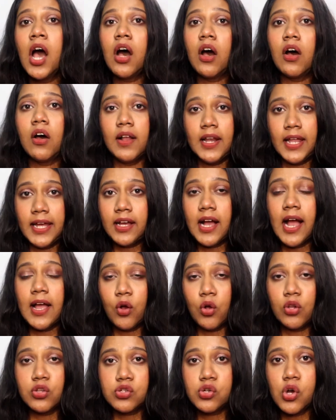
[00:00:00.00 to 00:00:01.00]

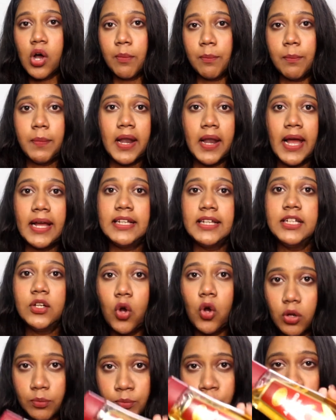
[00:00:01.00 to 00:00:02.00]
the
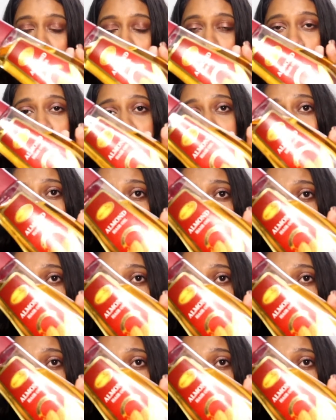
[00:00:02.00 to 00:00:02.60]
almond oil. So I